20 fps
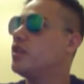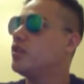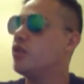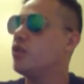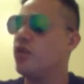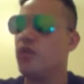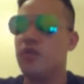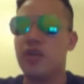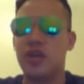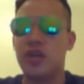the
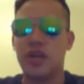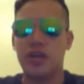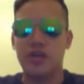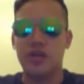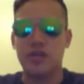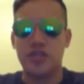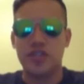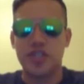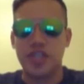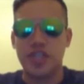whole
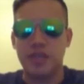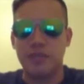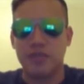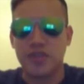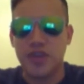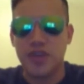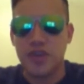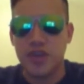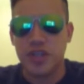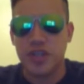color scheme
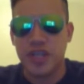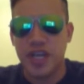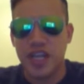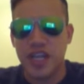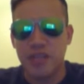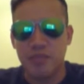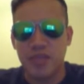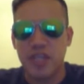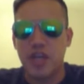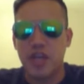started to
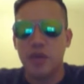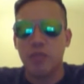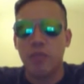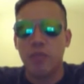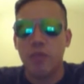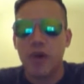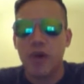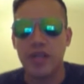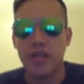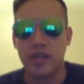kind of
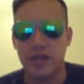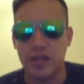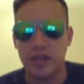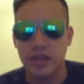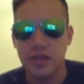become one.